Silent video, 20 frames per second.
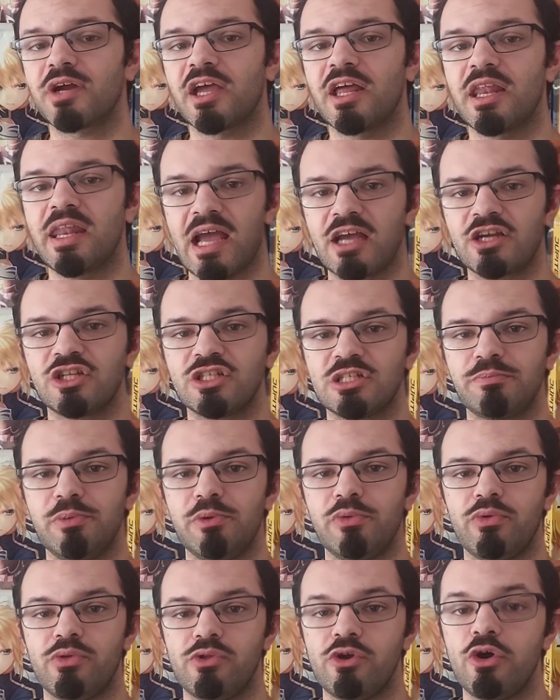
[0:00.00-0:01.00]
connections
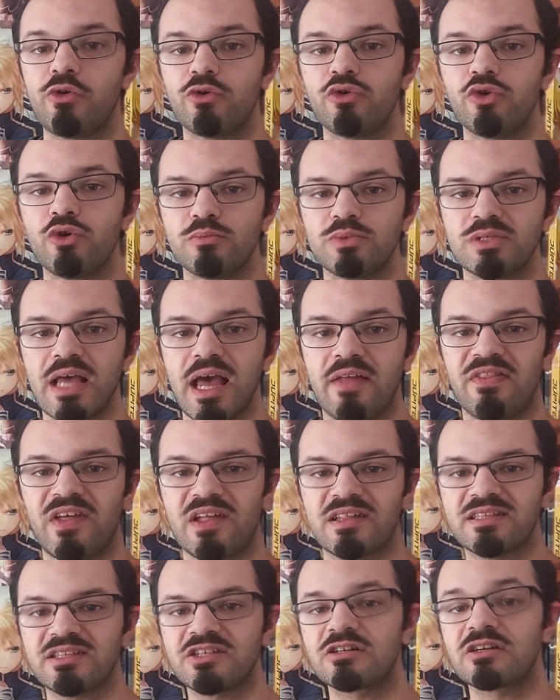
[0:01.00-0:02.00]
between your rooms
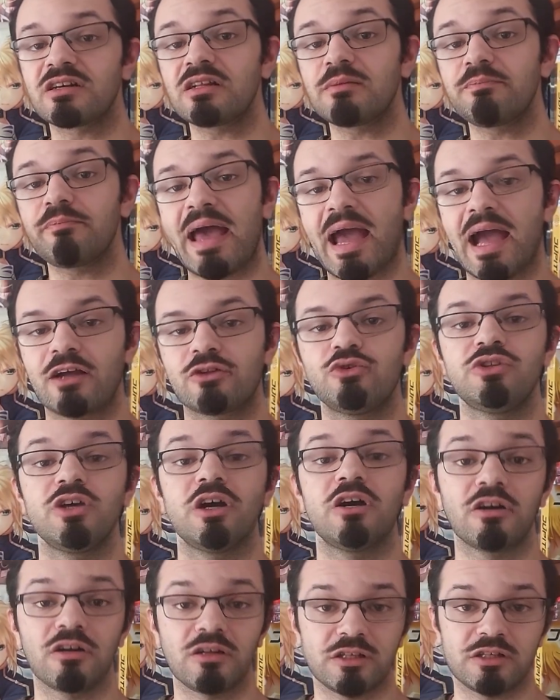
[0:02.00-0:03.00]
that circle back to the
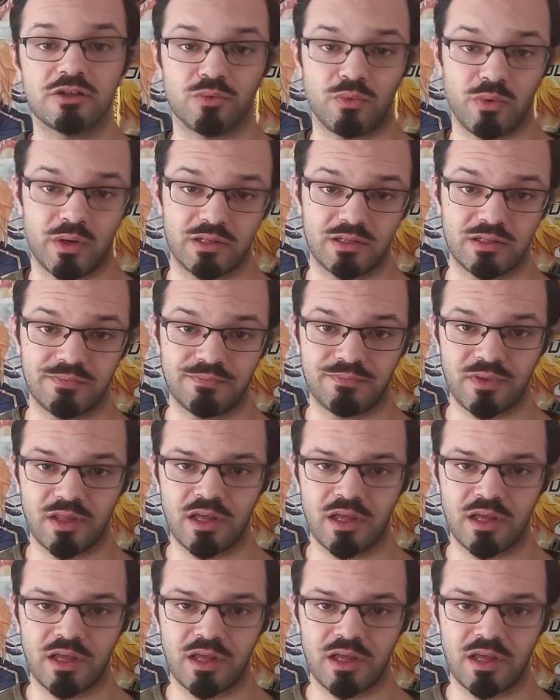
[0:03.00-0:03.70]
earlier ones.